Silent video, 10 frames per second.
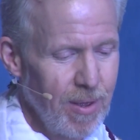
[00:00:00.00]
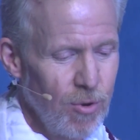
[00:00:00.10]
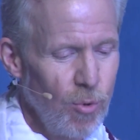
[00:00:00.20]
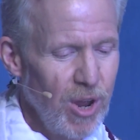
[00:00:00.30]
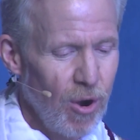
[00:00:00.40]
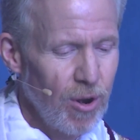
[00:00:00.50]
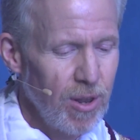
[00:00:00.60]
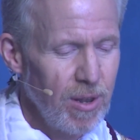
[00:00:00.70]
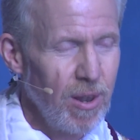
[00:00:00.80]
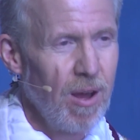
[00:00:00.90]
We are
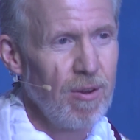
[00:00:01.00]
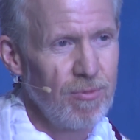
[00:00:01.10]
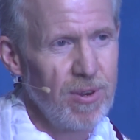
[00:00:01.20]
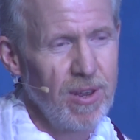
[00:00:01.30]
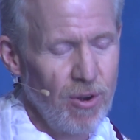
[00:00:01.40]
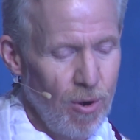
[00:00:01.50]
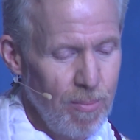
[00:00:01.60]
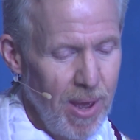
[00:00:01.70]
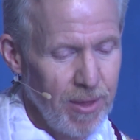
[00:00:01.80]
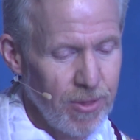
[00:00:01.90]
loved in our
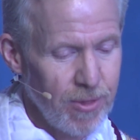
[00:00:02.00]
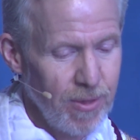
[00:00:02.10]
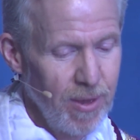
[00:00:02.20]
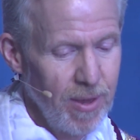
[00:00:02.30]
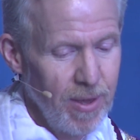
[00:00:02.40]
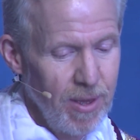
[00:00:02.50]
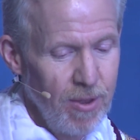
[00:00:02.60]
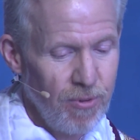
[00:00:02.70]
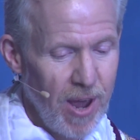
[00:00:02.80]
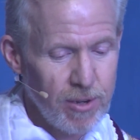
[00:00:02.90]
mess. In
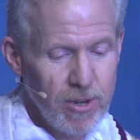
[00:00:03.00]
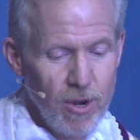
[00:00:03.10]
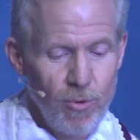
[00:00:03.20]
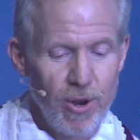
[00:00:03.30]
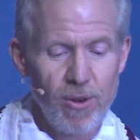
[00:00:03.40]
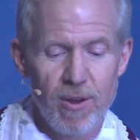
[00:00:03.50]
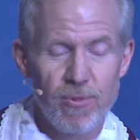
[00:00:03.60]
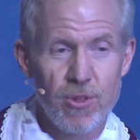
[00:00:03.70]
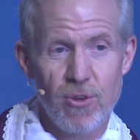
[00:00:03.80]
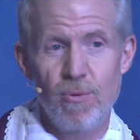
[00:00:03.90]
fact, we are loved
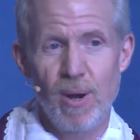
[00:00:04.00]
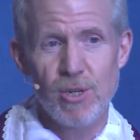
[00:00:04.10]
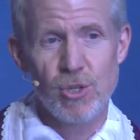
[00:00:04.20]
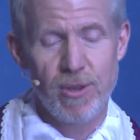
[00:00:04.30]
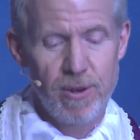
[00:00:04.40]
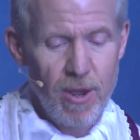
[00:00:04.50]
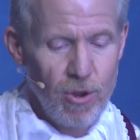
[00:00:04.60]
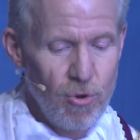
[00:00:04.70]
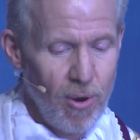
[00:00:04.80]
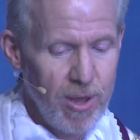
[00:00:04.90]
so much that
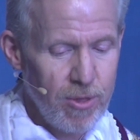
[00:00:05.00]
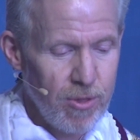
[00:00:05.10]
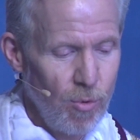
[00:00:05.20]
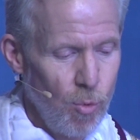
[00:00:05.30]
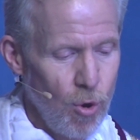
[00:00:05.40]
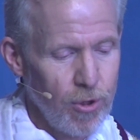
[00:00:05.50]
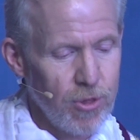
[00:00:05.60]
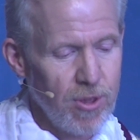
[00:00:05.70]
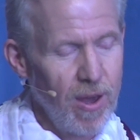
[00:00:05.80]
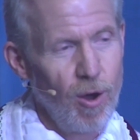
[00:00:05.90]
grace works
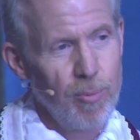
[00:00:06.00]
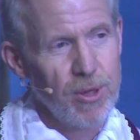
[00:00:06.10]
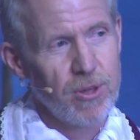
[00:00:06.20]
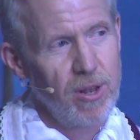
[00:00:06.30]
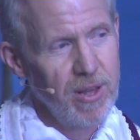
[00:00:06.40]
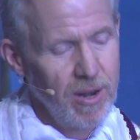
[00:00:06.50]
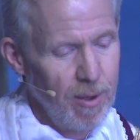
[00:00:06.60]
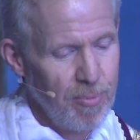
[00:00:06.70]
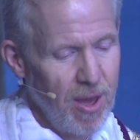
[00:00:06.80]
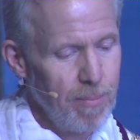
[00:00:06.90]
to help us clean
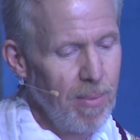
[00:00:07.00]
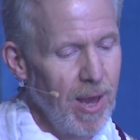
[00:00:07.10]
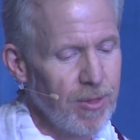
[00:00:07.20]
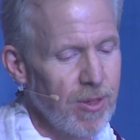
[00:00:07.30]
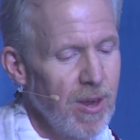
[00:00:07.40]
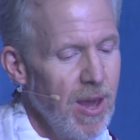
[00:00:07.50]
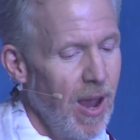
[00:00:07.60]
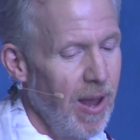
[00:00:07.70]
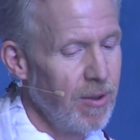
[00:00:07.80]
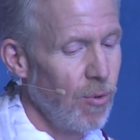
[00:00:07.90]
up that mess,
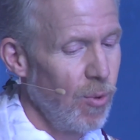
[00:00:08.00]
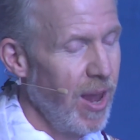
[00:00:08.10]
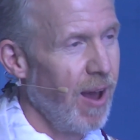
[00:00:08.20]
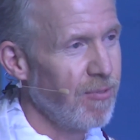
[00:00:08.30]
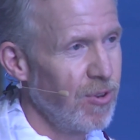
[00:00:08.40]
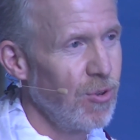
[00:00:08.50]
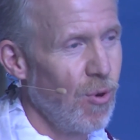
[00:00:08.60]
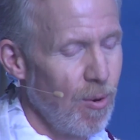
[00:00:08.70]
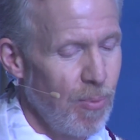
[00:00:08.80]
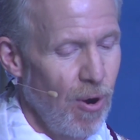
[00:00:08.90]
and we have to do
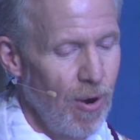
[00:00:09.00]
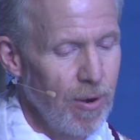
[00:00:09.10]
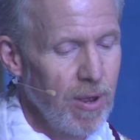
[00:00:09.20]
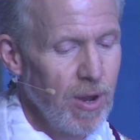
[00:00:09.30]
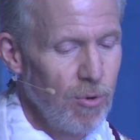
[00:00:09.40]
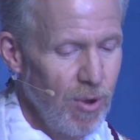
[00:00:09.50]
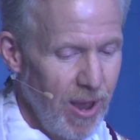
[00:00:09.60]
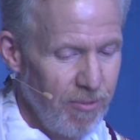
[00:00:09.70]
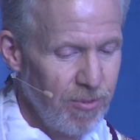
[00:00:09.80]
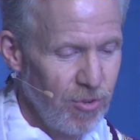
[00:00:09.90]
our part. We
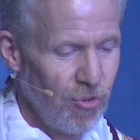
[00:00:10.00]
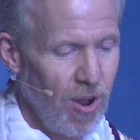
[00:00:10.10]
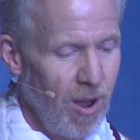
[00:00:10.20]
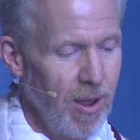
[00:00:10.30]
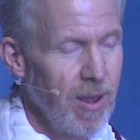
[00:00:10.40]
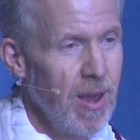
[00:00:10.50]
have to try.